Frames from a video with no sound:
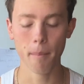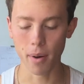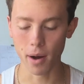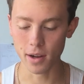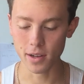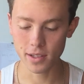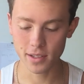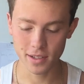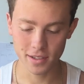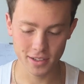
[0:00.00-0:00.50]

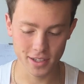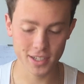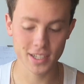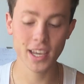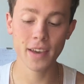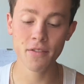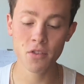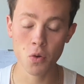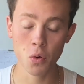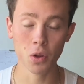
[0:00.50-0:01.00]
But
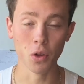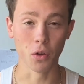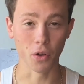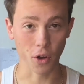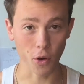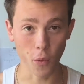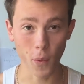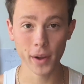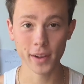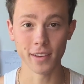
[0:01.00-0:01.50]
just giving you a little
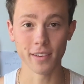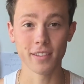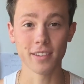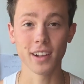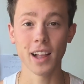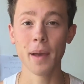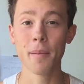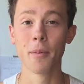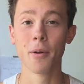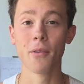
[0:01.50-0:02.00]
quick
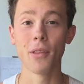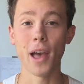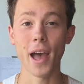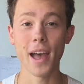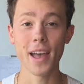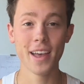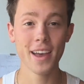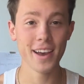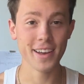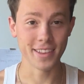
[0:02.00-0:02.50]
disclaimer
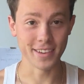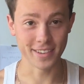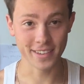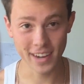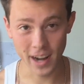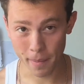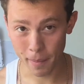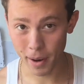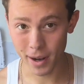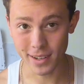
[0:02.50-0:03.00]
that the
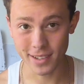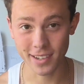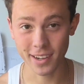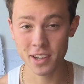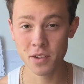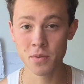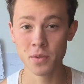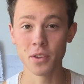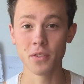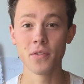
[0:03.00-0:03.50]
shit I'm about to
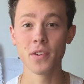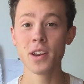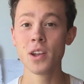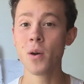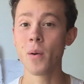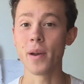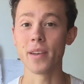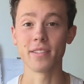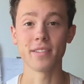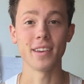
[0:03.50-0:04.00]
tell you in this
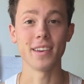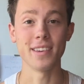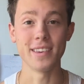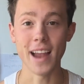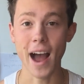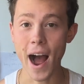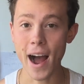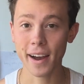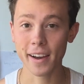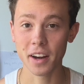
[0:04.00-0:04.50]
video is
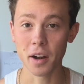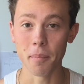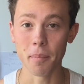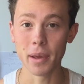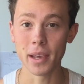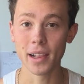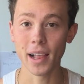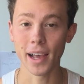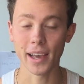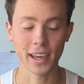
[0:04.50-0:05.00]
not gonna
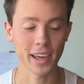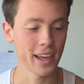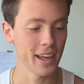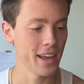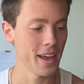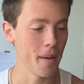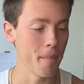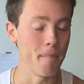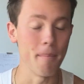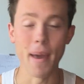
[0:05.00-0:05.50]
be like
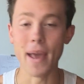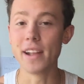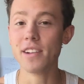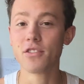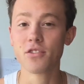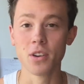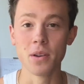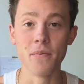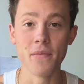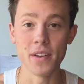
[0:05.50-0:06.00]

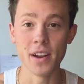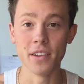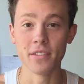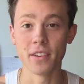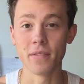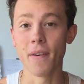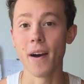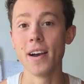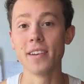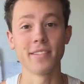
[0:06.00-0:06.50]
mainstream
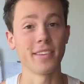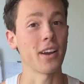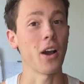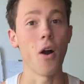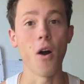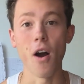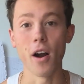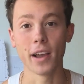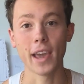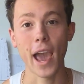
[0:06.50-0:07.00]
fitness advice, like,
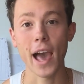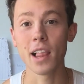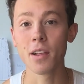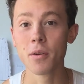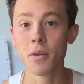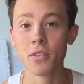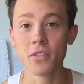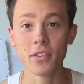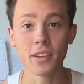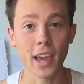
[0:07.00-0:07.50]
oh,
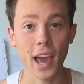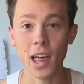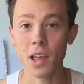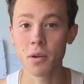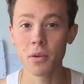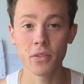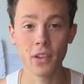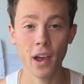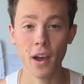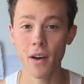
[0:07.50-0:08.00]
calories in,
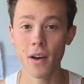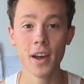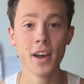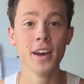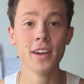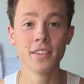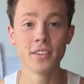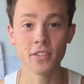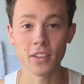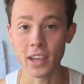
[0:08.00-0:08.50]
calories out.
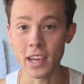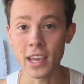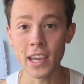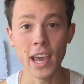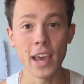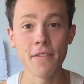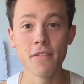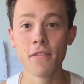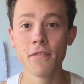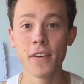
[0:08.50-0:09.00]
Just
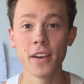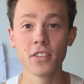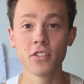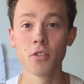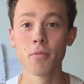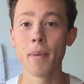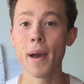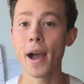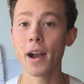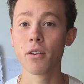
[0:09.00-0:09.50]
eat if it
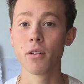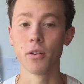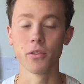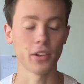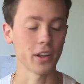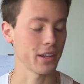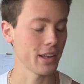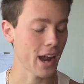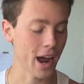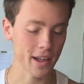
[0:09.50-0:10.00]
fits your
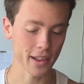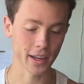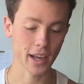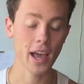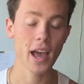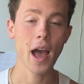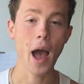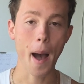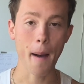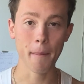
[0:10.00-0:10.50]
macros. Like, nah, like
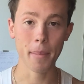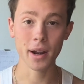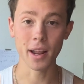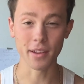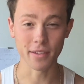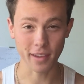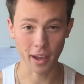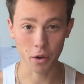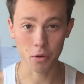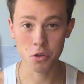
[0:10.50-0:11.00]
I'm
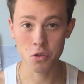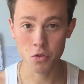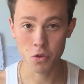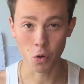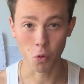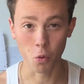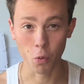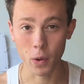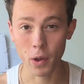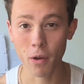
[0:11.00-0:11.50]
gonna tell you
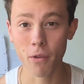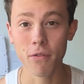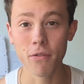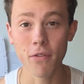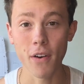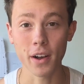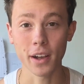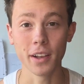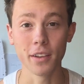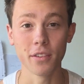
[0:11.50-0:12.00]
the real
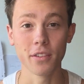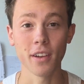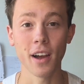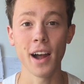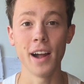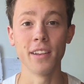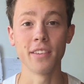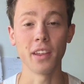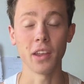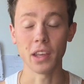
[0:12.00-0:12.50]
fucking
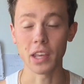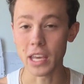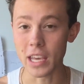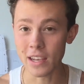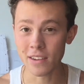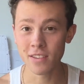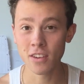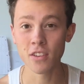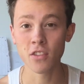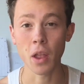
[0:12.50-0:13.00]
science, the
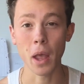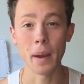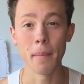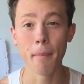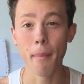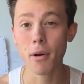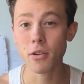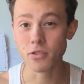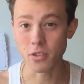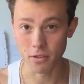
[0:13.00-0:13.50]
easiest
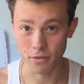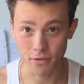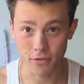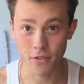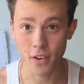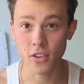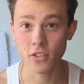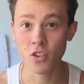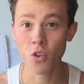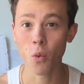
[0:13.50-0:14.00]
and most
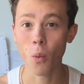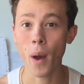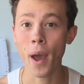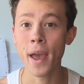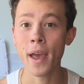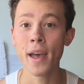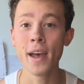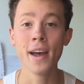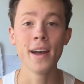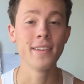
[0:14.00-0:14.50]
efficient
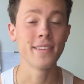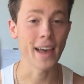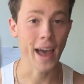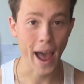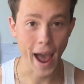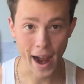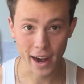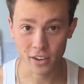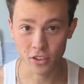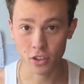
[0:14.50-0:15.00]
way
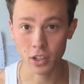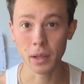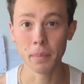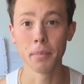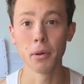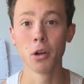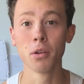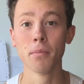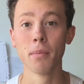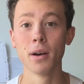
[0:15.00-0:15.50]
to actually
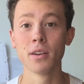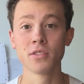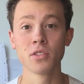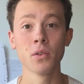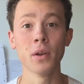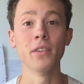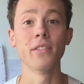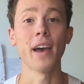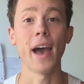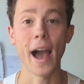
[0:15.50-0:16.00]
build
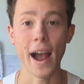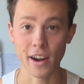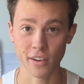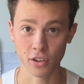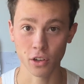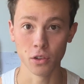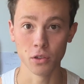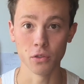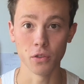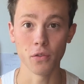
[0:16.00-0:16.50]
muscle and to
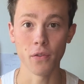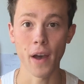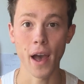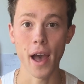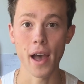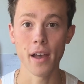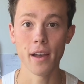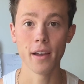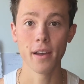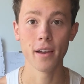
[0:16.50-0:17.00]
actually lose
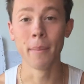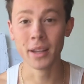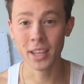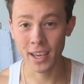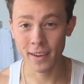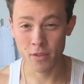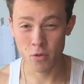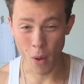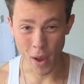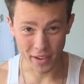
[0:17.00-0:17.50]
fat. I'm gonna
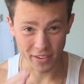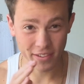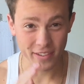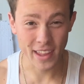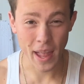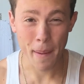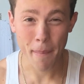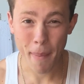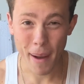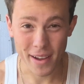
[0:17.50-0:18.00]
give you a
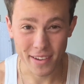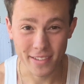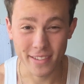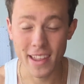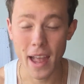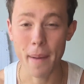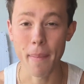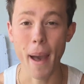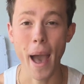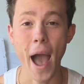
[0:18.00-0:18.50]

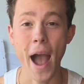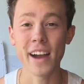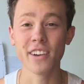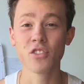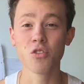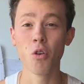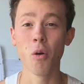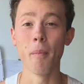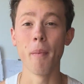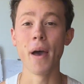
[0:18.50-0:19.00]
step-by-step
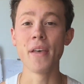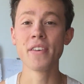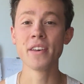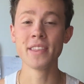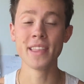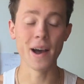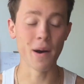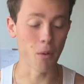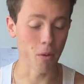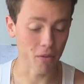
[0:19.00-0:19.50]
actual
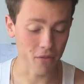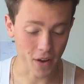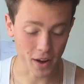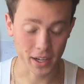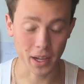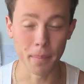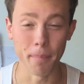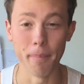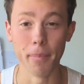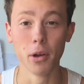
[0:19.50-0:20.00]
method that will
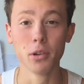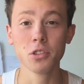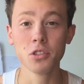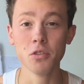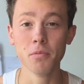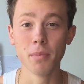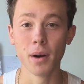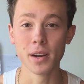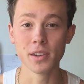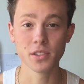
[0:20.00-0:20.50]
fucking build
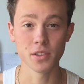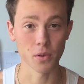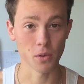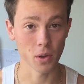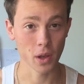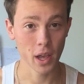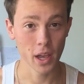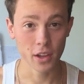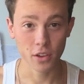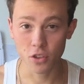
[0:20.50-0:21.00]
you
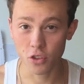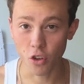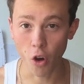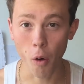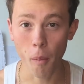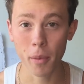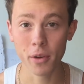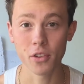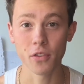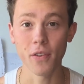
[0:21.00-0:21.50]
muscle
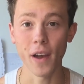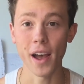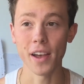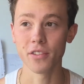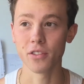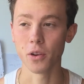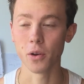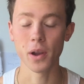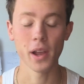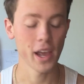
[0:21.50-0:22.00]
so much
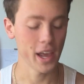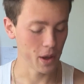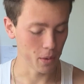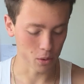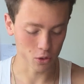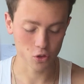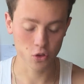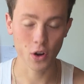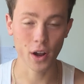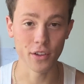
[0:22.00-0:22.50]
faster. It
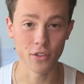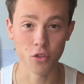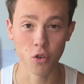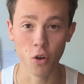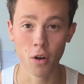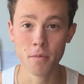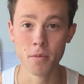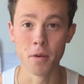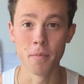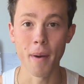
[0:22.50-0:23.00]
will
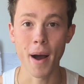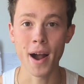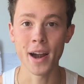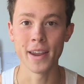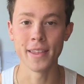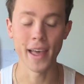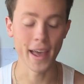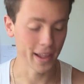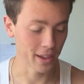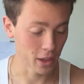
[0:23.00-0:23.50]
transform your
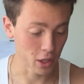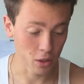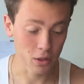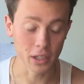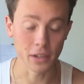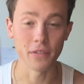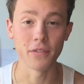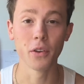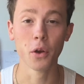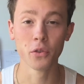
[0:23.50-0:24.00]
body that it
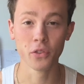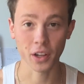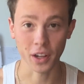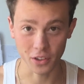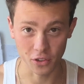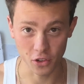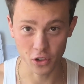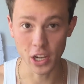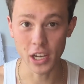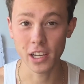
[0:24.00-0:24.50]
literally feels like
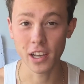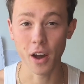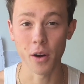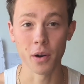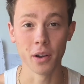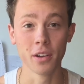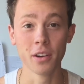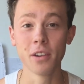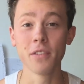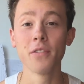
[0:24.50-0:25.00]
a cheat
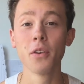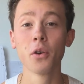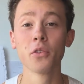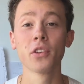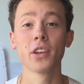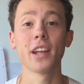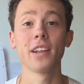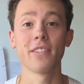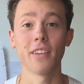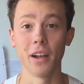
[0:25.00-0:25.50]
code. It literally
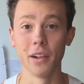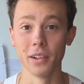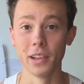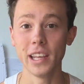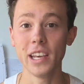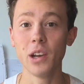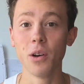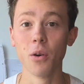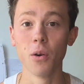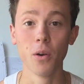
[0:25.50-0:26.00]
feels like it's
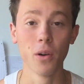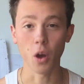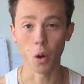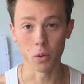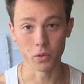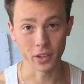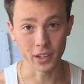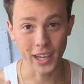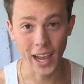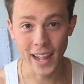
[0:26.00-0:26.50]
illegal.
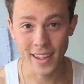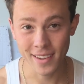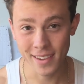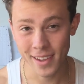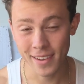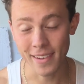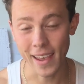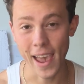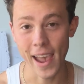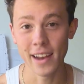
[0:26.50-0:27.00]
So to get to
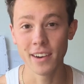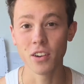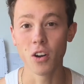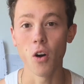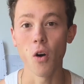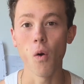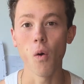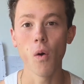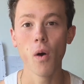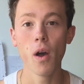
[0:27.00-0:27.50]
this end
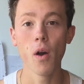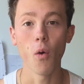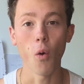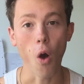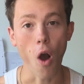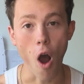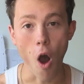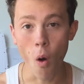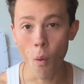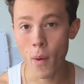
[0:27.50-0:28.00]
goal,
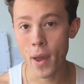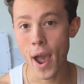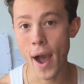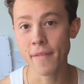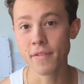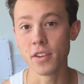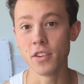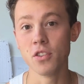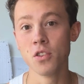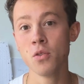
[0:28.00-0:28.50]
all we
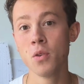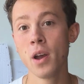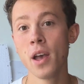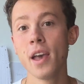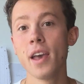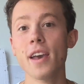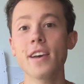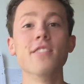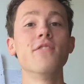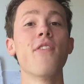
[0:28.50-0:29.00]
have to
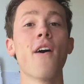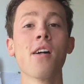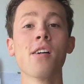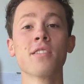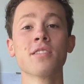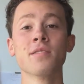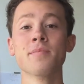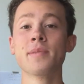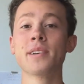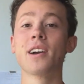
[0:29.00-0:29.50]
do is
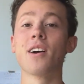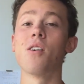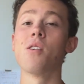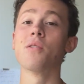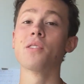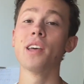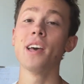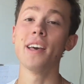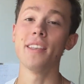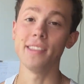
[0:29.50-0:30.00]
follow something
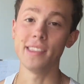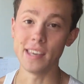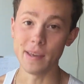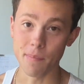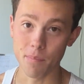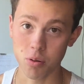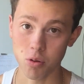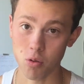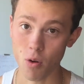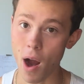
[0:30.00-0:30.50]
called
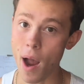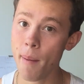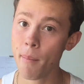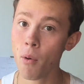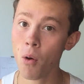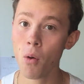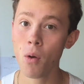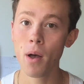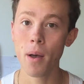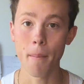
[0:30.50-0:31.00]
the
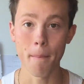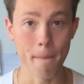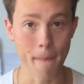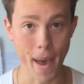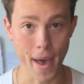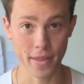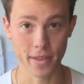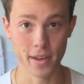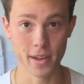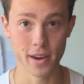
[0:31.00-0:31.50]
Primal
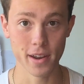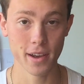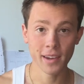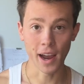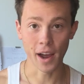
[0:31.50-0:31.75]
method.